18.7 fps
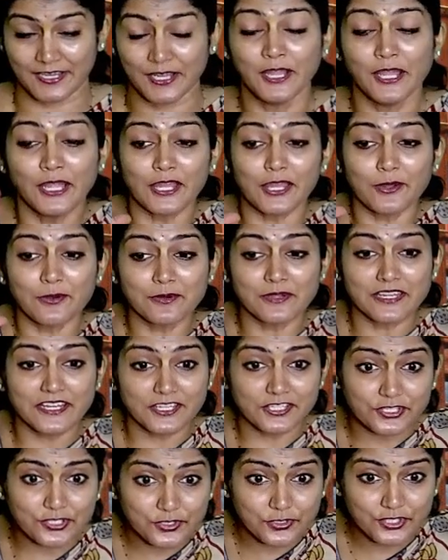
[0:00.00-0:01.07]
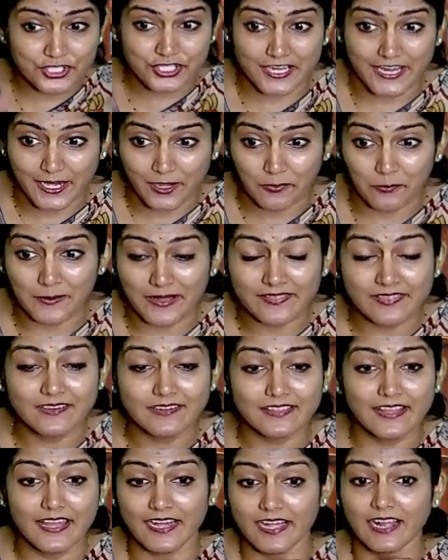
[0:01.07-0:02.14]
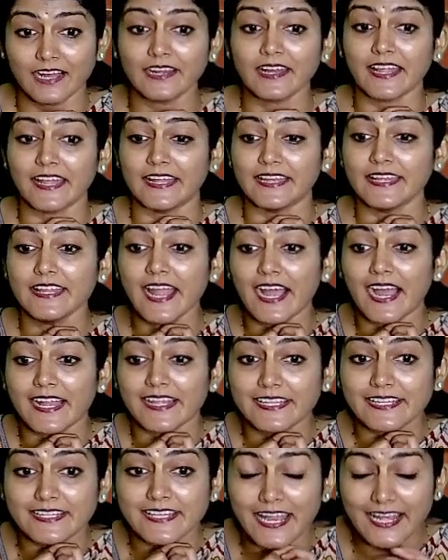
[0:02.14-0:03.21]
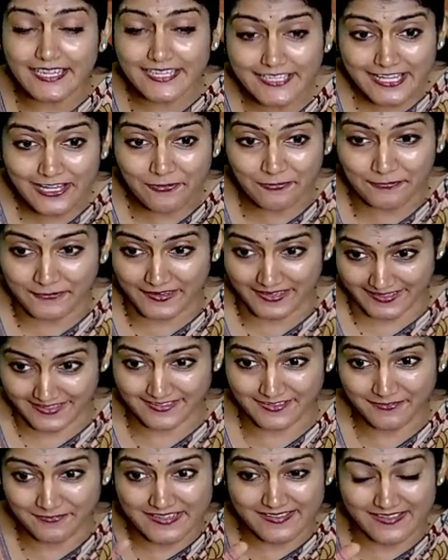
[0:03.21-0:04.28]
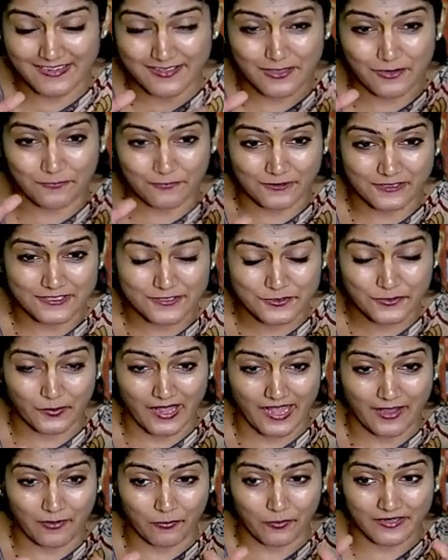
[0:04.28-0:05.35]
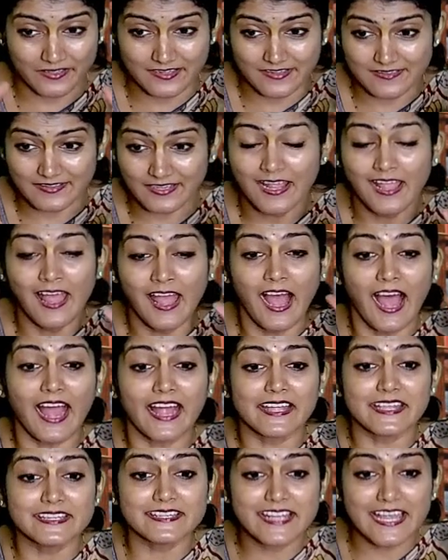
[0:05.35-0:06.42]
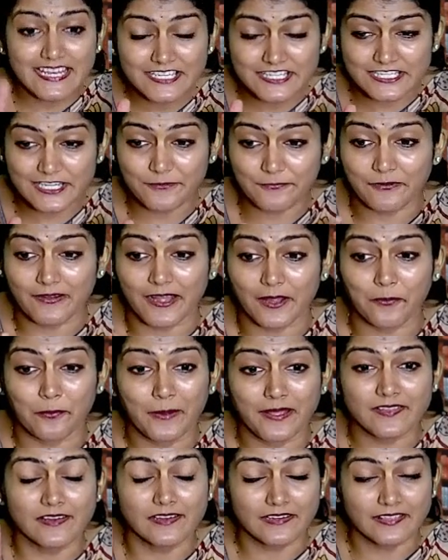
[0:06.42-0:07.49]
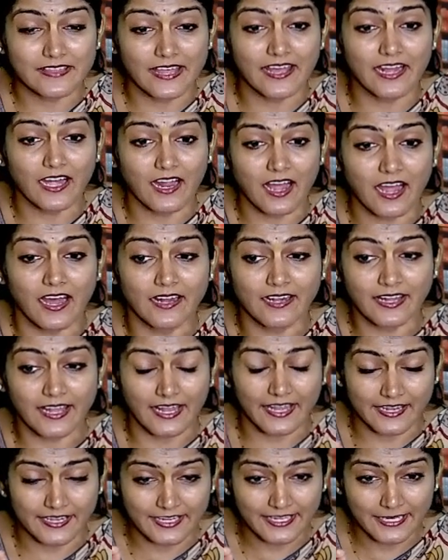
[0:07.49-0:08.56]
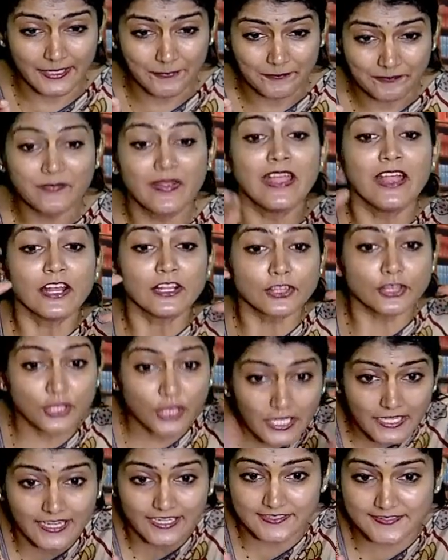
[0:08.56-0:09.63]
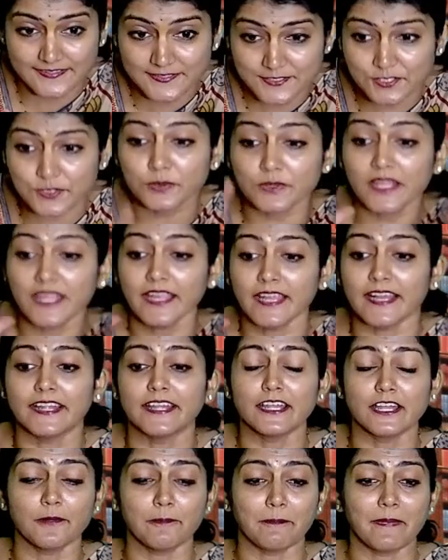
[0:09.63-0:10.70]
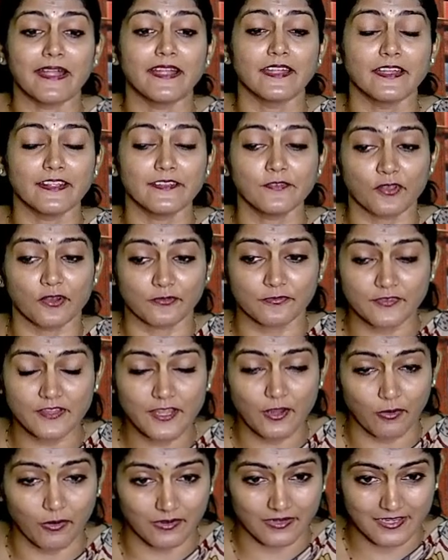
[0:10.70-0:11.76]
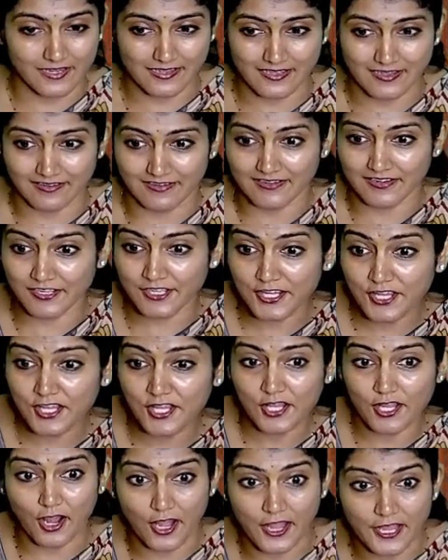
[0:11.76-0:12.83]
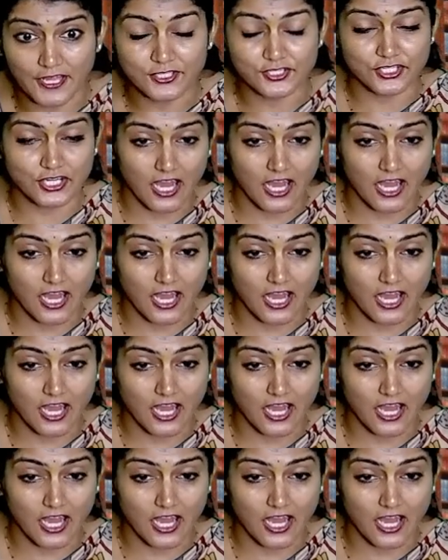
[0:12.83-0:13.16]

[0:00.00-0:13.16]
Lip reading: You need to check whether there are any identify. You know, we said the first, what is it? Identify whether there are any threats to the independence of the auditor. THREATS,